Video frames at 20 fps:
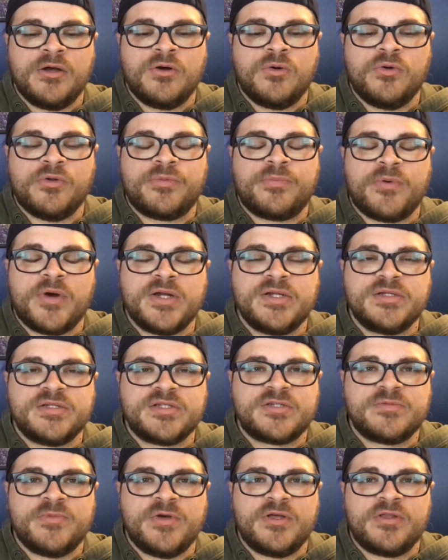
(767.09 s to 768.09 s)
with Braden
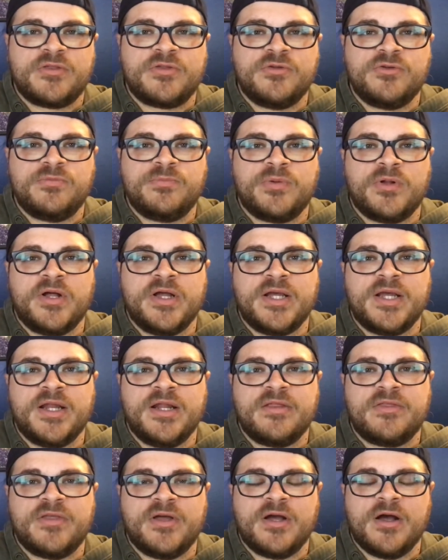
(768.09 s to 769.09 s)
Smith playing
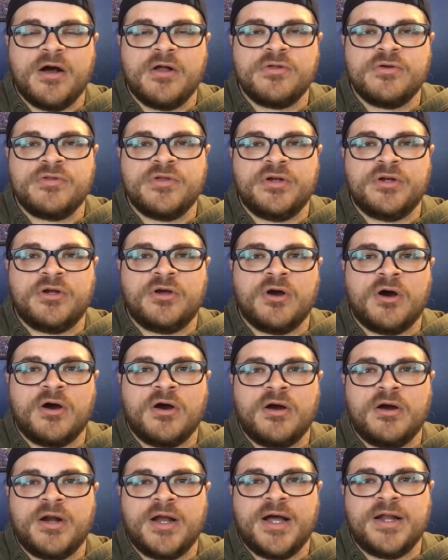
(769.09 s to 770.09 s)
anything other than
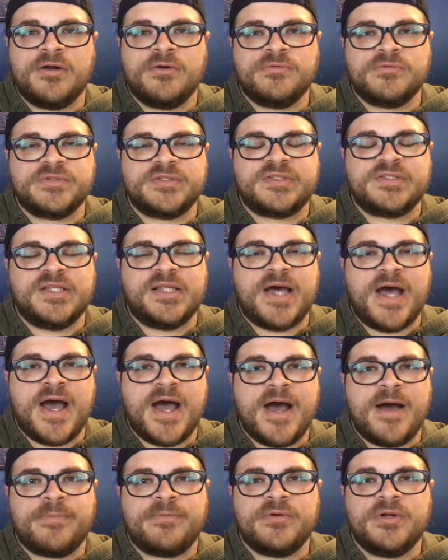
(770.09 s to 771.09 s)
guard, I don't see that
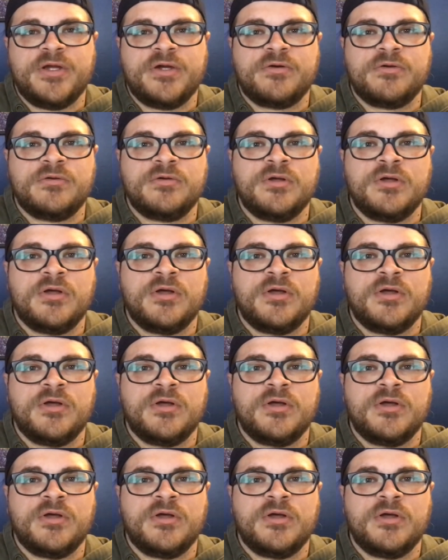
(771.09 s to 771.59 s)
happening,